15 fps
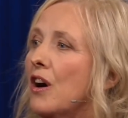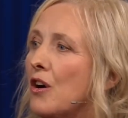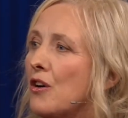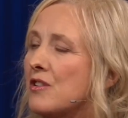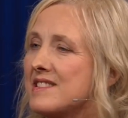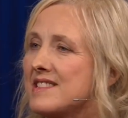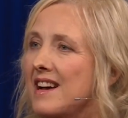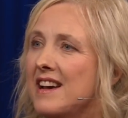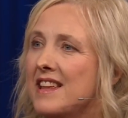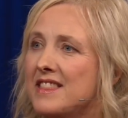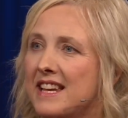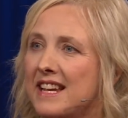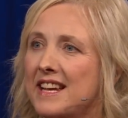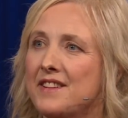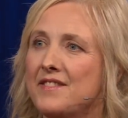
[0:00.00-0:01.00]
Or as I
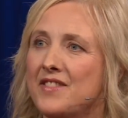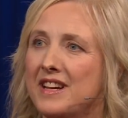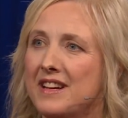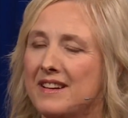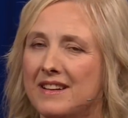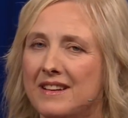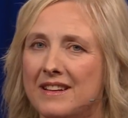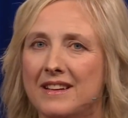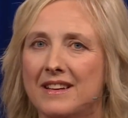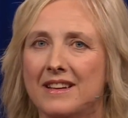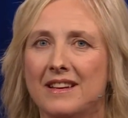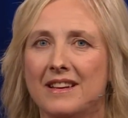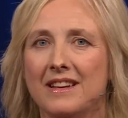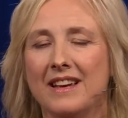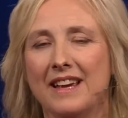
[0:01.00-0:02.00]
think of it,
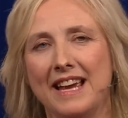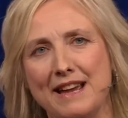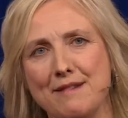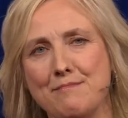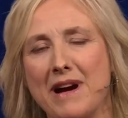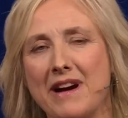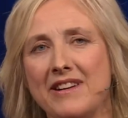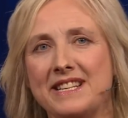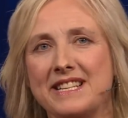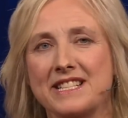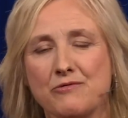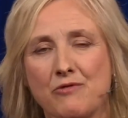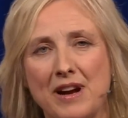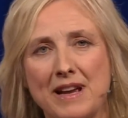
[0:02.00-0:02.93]
it married its